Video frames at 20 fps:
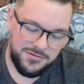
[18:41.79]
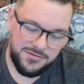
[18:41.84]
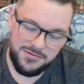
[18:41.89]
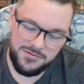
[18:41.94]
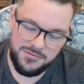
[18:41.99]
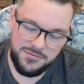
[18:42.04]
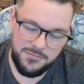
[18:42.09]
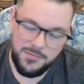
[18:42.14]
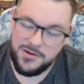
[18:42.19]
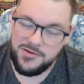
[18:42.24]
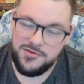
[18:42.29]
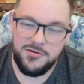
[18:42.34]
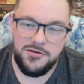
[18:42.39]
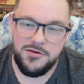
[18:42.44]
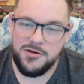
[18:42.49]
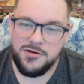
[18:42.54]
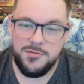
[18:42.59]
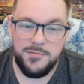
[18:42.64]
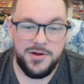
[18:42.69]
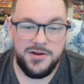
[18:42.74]
You might do good,
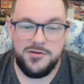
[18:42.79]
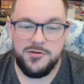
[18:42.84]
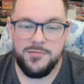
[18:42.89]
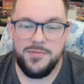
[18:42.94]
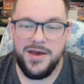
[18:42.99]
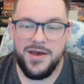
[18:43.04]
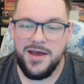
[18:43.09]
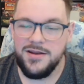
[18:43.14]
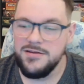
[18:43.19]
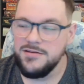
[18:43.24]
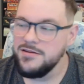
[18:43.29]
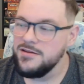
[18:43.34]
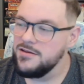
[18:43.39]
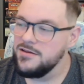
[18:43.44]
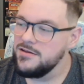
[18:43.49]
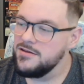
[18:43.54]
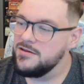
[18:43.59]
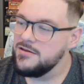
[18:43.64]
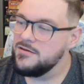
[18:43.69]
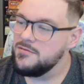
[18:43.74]
you might do bad,
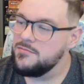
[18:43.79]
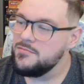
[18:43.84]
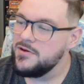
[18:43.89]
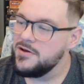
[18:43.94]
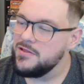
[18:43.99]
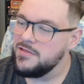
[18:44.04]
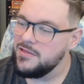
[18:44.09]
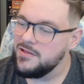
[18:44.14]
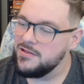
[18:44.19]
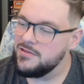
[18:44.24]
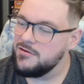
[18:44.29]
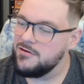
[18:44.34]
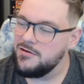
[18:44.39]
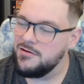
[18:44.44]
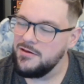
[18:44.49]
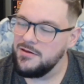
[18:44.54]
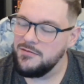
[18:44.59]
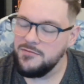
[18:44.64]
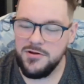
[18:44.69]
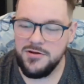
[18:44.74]
but let's all
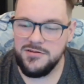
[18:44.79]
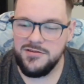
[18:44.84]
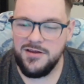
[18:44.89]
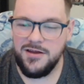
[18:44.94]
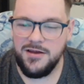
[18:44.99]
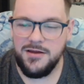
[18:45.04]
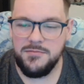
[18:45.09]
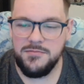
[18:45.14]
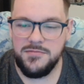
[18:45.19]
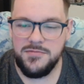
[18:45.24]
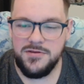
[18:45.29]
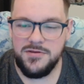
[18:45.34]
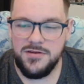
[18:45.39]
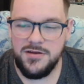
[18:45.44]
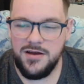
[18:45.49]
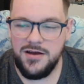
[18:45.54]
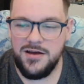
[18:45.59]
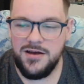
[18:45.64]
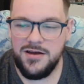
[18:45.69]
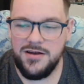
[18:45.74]
have a good time.
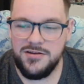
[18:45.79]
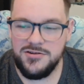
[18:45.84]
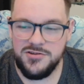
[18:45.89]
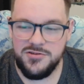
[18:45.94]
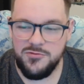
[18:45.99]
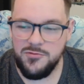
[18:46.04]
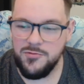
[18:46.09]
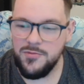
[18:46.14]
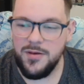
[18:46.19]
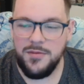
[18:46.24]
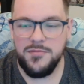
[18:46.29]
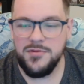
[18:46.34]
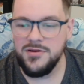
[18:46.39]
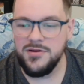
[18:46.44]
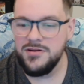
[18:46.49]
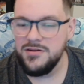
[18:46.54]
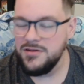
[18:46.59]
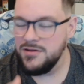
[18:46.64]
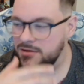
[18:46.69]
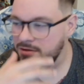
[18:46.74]
Just remember,
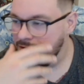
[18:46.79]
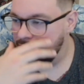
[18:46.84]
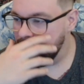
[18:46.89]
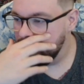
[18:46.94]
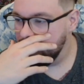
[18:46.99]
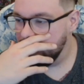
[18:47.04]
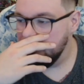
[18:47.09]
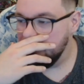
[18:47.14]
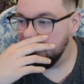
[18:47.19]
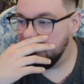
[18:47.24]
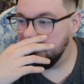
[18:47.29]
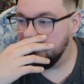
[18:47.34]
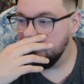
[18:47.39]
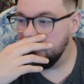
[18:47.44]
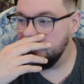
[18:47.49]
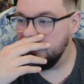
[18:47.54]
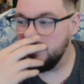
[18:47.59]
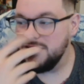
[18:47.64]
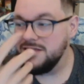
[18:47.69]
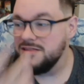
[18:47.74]

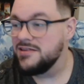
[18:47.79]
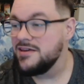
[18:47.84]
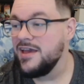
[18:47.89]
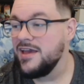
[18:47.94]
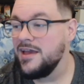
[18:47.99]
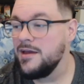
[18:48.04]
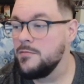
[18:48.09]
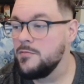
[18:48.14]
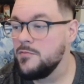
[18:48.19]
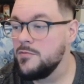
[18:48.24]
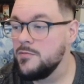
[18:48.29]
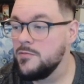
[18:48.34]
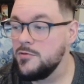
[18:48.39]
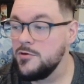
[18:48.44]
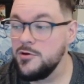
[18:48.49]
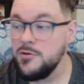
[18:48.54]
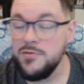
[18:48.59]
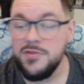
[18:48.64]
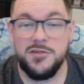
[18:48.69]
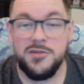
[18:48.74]
it is a game. We're
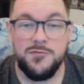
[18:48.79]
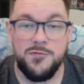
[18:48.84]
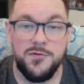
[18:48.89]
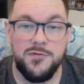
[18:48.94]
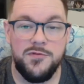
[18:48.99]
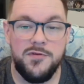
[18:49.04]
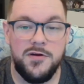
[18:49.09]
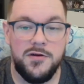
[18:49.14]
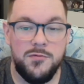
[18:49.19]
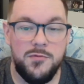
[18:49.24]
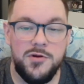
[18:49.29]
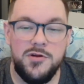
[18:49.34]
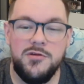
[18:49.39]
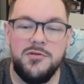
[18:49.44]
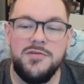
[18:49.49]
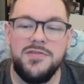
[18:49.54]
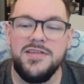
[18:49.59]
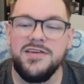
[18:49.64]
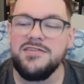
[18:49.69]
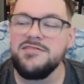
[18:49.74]
doing this for fun. We're
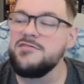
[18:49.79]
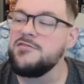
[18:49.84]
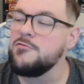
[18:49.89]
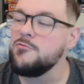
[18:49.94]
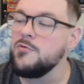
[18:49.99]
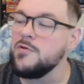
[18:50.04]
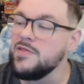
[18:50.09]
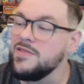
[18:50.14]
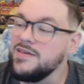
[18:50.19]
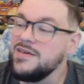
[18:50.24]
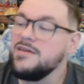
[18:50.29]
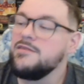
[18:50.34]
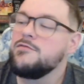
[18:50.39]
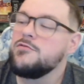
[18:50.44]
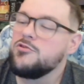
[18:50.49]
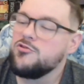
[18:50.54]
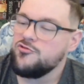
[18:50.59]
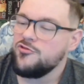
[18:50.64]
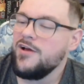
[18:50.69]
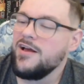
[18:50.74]
doing this to relieve
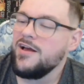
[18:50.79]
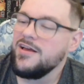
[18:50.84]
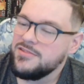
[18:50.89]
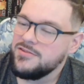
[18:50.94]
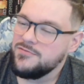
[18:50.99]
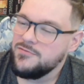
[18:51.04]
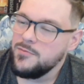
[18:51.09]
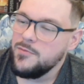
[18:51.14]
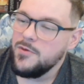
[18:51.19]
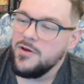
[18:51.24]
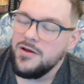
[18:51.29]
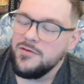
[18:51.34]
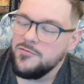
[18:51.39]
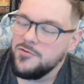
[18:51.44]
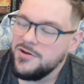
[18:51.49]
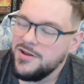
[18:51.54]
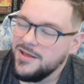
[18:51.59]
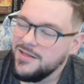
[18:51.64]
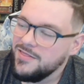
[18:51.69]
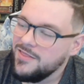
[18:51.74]
stress from our
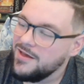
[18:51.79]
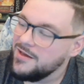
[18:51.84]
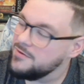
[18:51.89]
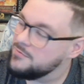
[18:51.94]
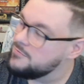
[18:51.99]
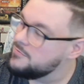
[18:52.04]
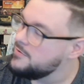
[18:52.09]
everyday life.